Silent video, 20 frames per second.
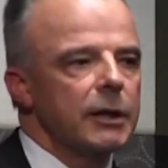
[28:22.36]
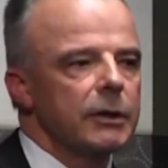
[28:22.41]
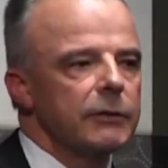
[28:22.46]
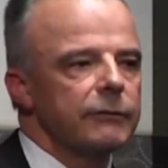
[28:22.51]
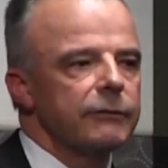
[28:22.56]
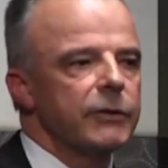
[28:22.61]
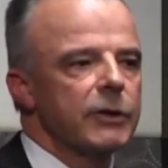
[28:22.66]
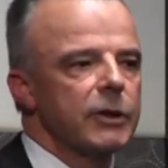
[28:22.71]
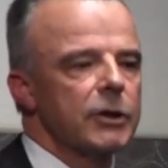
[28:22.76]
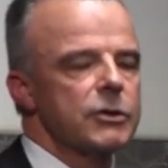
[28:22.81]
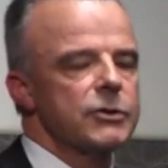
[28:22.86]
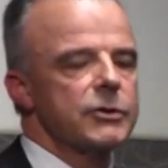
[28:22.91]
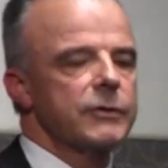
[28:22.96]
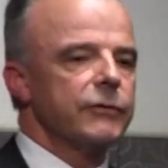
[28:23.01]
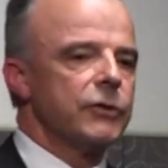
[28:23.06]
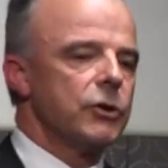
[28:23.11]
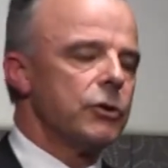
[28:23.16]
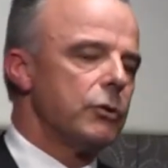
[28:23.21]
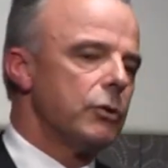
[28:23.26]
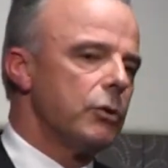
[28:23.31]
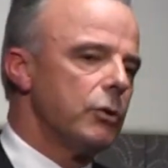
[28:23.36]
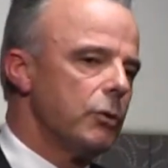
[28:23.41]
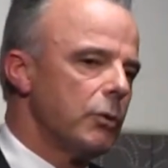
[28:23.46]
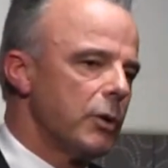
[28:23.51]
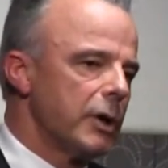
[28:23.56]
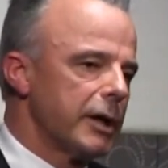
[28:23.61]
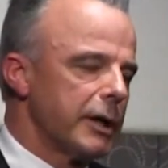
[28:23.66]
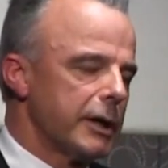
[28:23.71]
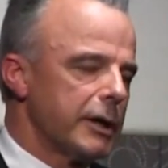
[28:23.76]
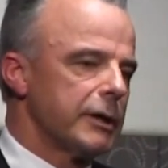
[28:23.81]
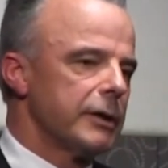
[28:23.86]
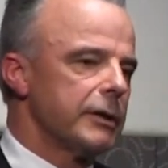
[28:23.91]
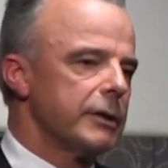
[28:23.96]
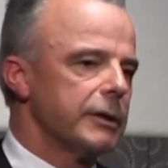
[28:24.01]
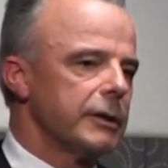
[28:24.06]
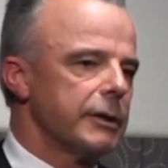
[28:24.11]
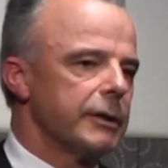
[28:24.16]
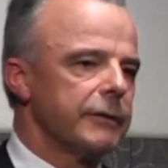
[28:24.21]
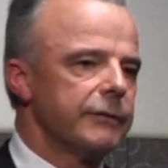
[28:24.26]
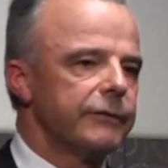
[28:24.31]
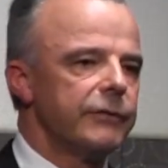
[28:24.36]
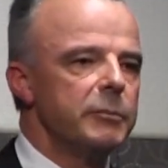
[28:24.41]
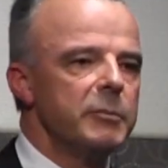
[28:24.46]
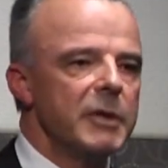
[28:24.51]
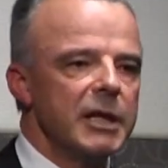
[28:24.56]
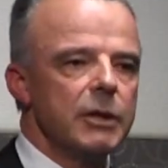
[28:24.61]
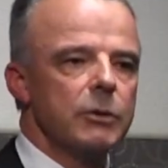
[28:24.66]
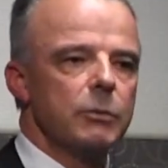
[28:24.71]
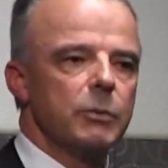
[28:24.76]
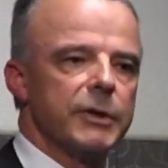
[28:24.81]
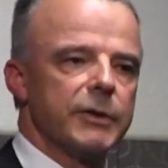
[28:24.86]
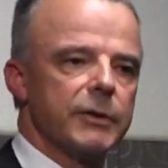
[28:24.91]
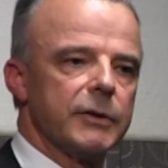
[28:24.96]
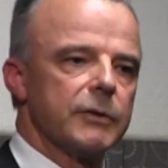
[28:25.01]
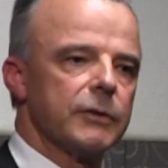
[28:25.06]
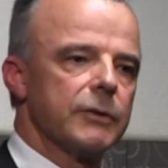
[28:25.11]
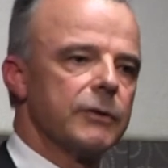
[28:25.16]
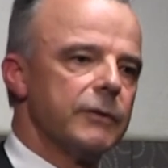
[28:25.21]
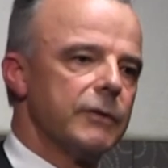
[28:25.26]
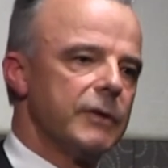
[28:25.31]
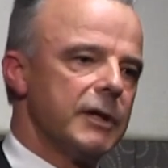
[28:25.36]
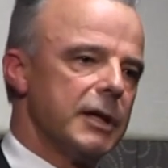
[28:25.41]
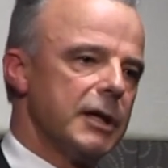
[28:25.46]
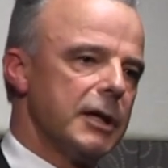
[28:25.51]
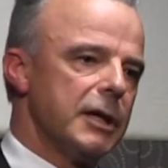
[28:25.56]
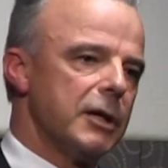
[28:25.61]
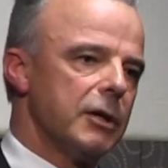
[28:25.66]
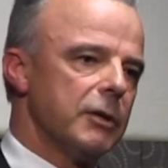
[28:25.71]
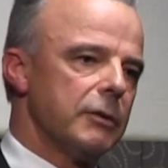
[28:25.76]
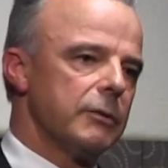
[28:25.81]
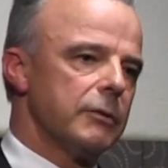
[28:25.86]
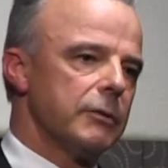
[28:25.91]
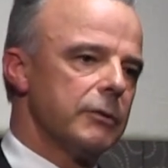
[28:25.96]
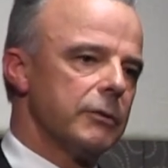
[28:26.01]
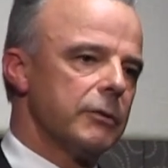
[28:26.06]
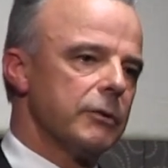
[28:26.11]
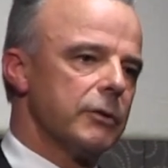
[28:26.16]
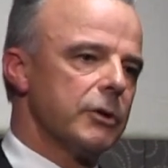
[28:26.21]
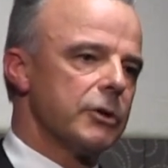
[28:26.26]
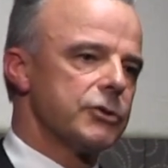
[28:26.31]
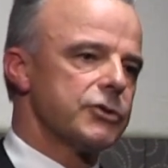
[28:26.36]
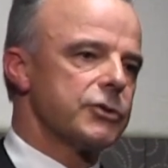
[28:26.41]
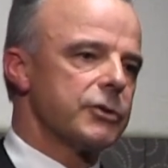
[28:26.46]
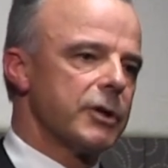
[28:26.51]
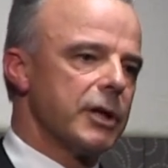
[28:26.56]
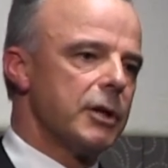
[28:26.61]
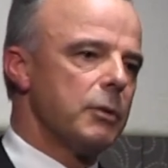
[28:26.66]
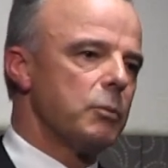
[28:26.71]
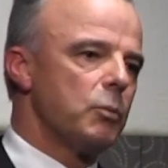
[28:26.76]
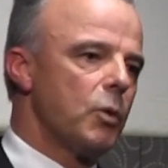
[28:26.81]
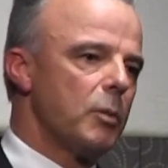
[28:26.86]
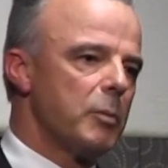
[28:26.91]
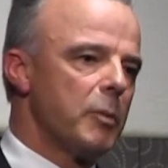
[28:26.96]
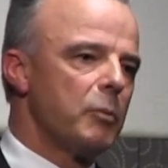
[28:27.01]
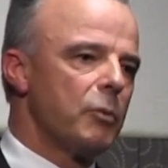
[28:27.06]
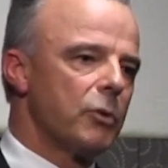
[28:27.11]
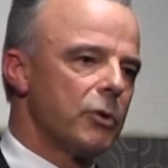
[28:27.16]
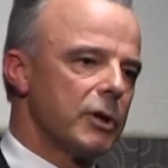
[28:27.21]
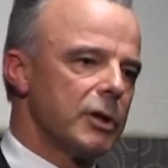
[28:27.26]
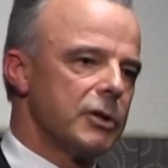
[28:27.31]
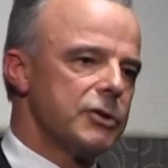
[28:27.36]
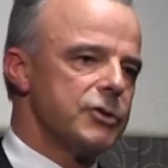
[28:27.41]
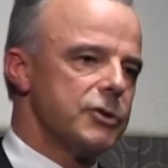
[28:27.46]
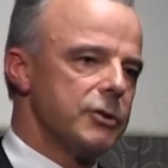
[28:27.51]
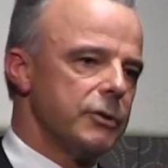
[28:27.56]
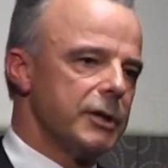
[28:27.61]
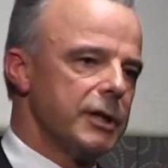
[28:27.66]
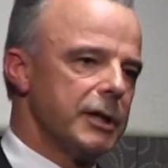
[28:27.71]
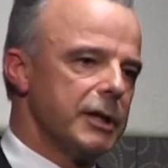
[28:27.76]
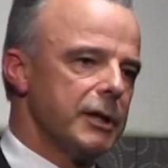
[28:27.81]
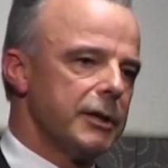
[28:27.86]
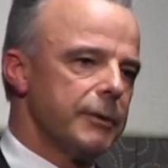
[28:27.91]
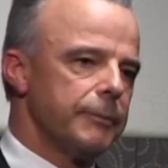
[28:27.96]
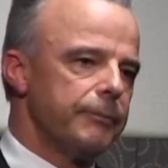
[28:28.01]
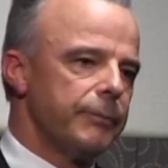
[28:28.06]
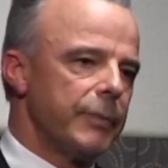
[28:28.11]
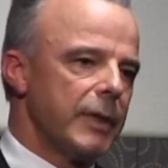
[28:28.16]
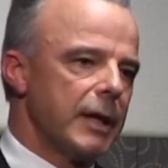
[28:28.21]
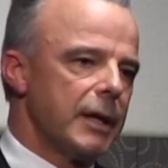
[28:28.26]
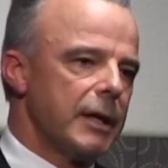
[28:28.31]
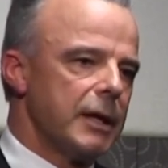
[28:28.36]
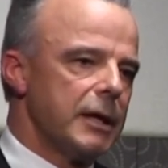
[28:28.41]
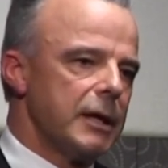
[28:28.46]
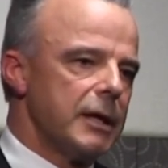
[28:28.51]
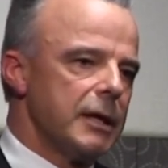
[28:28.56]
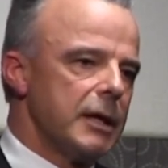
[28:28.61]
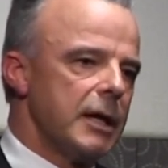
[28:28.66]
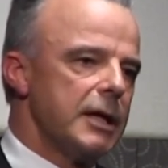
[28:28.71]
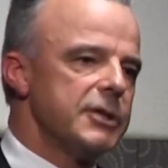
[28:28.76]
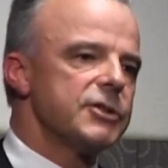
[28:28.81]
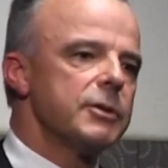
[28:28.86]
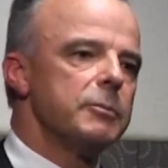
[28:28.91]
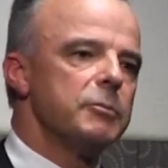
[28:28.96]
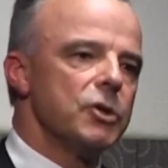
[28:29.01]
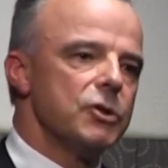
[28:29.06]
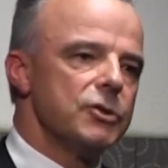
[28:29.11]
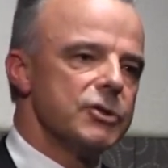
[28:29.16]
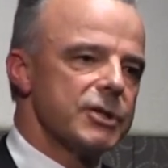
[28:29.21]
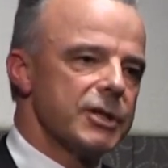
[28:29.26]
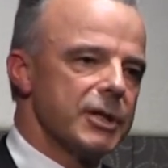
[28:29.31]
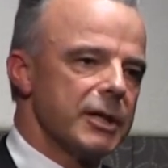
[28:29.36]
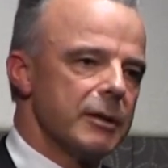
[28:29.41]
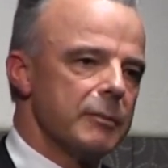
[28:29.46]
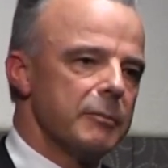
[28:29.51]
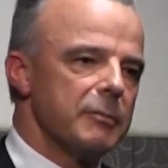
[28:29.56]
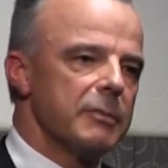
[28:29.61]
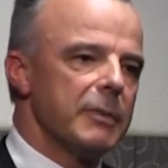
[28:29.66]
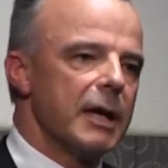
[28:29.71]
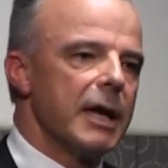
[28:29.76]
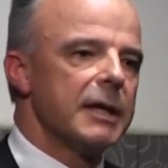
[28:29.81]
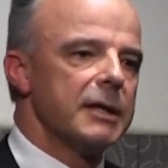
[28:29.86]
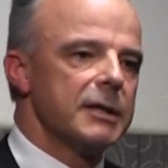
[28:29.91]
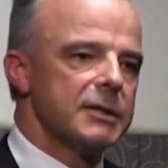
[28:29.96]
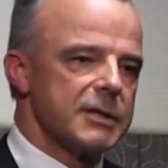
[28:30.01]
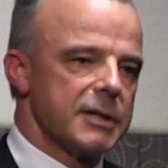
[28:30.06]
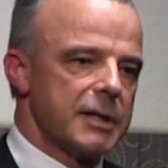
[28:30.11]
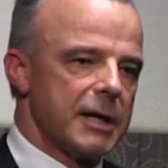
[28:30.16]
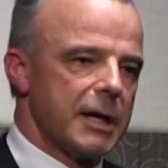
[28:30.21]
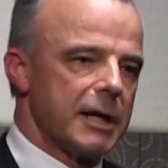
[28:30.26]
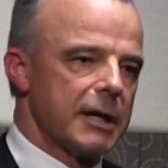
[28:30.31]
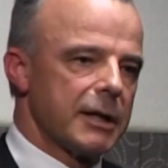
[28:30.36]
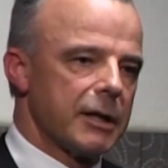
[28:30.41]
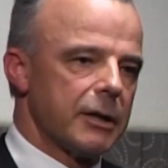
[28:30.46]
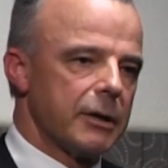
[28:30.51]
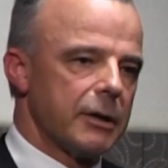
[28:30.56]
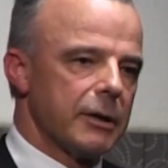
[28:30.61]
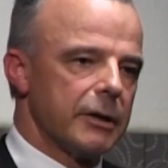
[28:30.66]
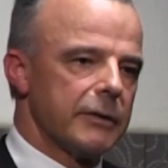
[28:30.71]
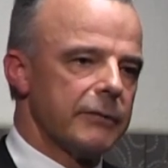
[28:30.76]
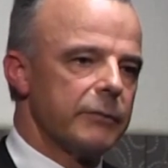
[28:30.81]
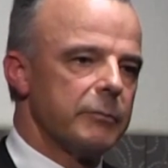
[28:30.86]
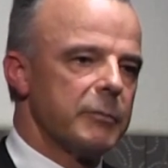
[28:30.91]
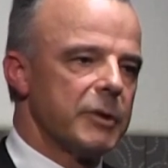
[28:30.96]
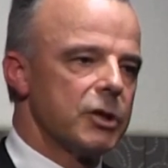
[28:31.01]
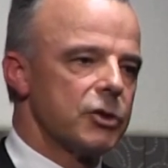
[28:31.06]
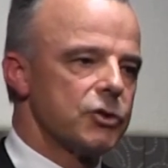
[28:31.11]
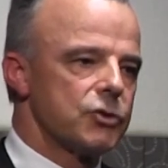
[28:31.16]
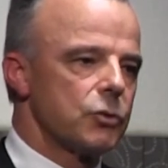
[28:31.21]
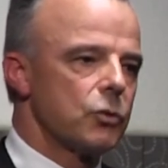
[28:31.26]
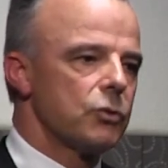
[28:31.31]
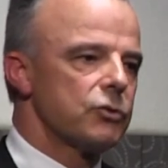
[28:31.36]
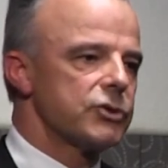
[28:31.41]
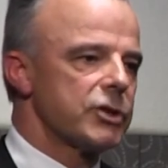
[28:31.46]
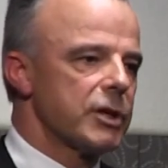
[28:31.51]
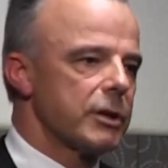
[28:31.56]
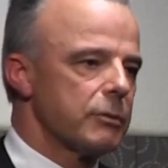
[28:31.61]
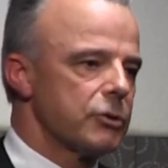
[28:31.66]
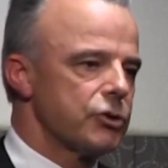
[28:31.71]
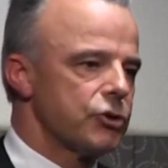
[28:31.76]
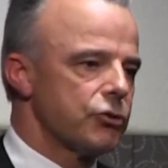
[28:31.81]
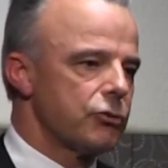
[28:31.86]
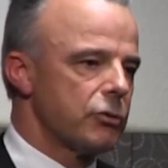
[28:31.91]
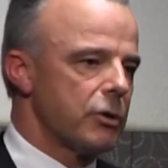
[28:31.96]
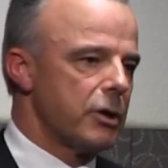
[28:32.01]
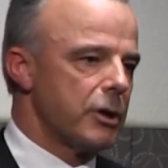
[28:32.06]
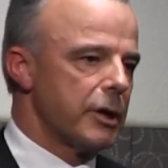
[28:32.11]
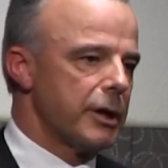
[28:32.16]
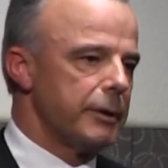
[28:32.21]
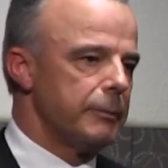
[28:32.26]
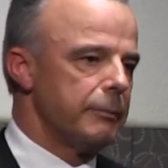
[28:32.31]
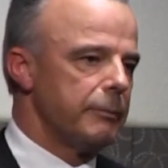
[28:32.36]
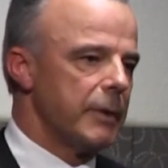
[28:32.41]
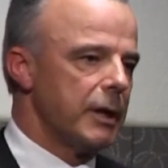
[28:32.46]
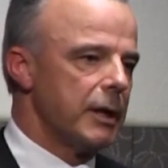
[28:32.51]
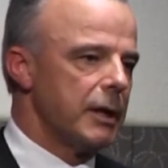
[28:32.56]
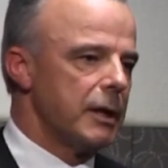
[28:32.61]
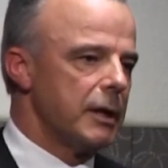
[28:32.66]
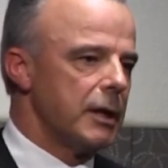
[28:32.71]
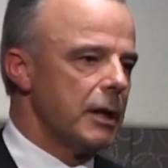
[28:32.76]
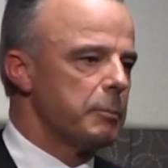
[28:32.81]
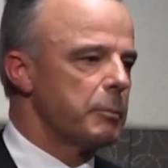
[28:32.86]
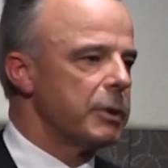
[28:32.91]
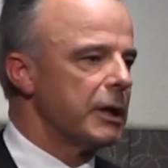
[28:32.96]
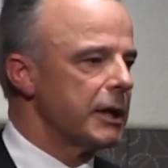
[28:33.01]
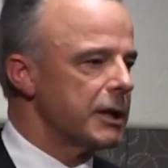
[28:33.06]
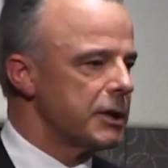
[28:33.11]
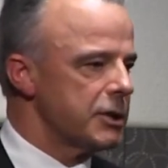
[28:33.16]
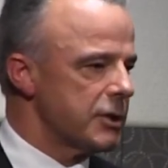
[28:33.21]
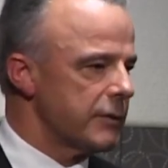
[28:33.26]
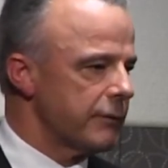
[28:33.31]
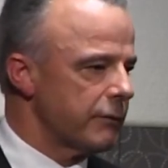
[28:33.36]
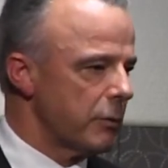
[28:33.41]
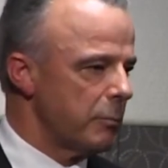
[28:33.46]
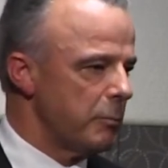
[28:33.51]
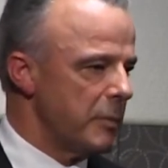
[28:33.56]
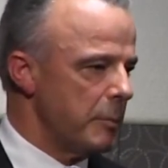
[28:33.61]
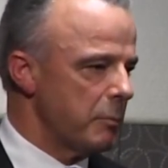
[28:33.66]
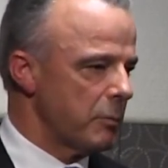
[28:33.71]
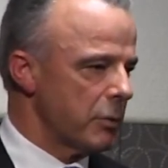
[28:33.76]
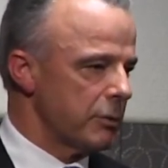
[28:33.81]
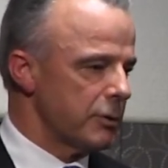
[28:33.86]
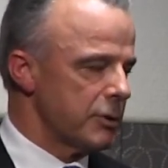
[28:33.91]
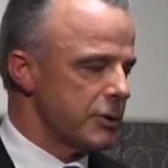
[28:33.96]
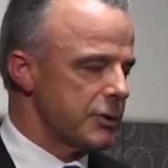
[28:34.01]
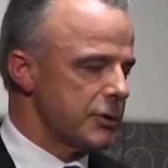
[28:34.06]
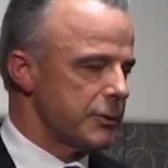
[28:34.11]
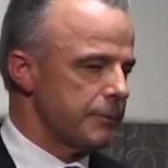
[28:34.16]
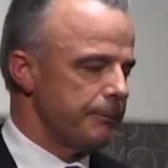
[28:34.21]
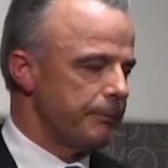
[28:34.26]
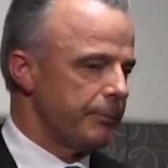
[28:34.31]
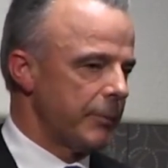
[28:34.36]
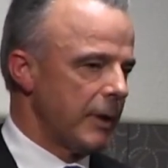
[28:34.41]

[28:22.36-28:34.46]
For those of you who are familiar with it, the Australian War Memorial is unique. It's a museum and it's an archive, but it's also a shrine, a place of remembrance.